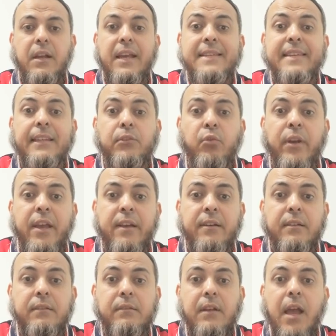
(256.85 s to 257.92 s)
He said to her,
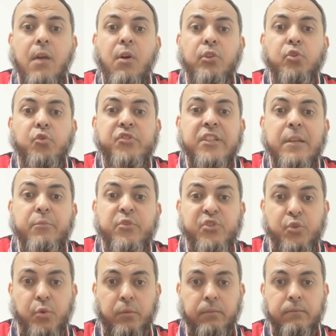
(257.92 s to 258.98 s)
I want to sleep
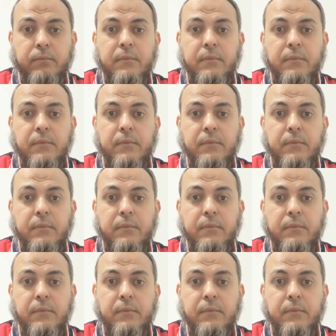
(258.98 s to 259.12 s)
with you.